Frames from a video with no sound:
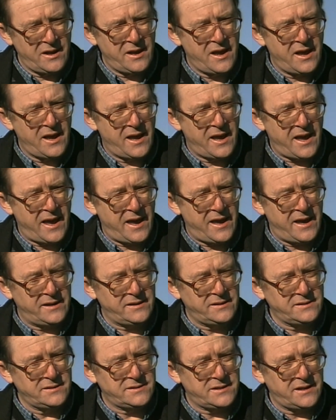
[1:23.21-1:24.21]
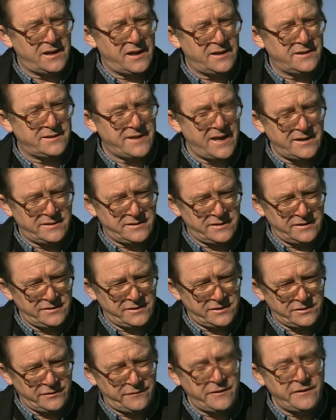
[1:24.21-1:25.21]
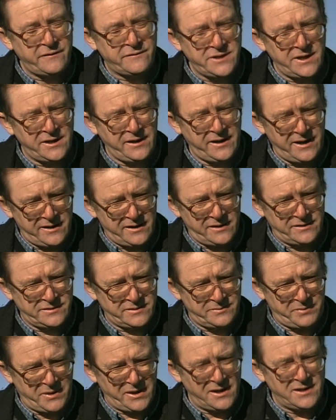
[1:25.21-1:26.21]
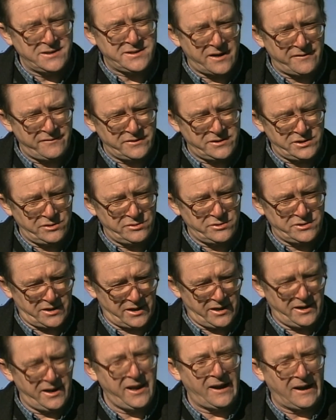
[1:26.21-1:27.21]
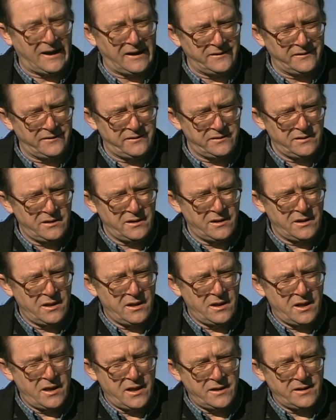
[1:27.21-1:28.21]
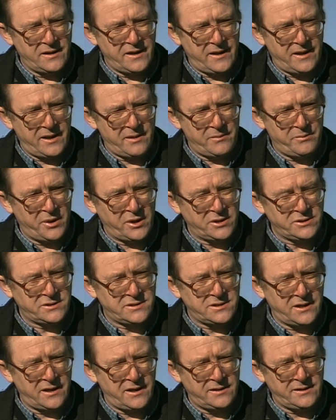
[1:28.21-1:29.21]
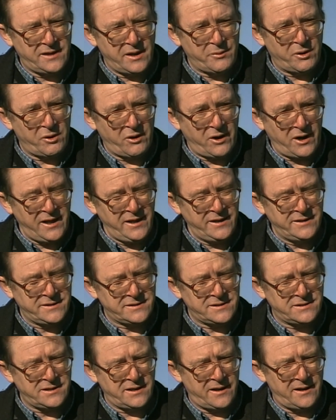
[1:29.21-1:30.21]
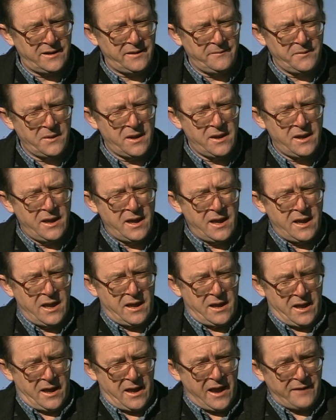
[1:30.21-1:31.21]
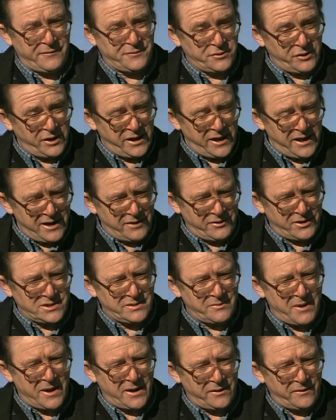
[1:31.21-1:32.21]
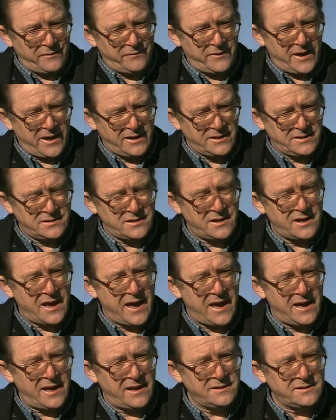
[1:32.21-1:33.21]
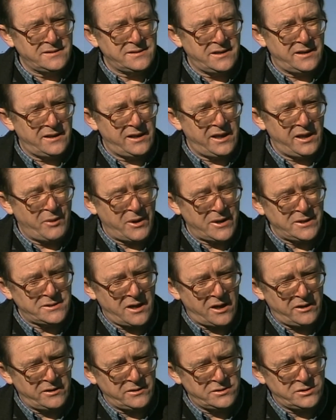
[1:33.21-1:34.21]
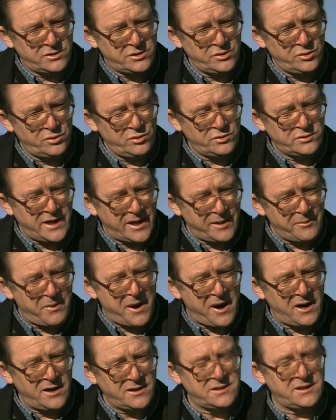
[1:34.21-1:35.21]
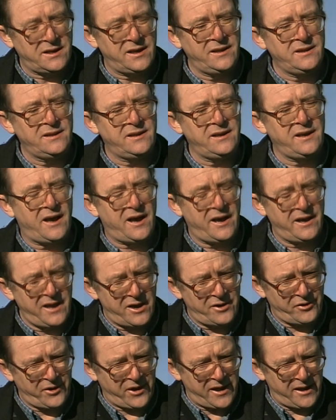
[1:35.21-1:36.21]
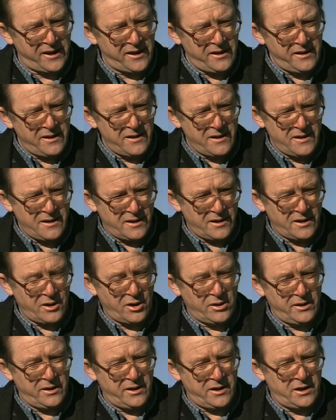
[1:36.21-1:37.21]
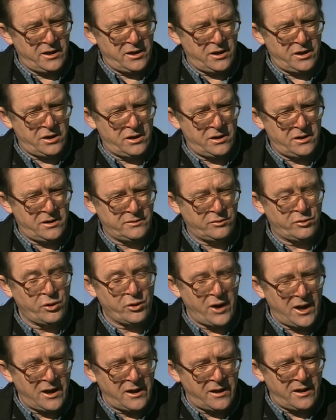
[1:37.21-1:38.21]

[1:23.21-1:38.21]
and sentenced to 15 years penal servitude in England. But they were released after a year, as a matter of fact, and he went on to take part in the IRA guerrilla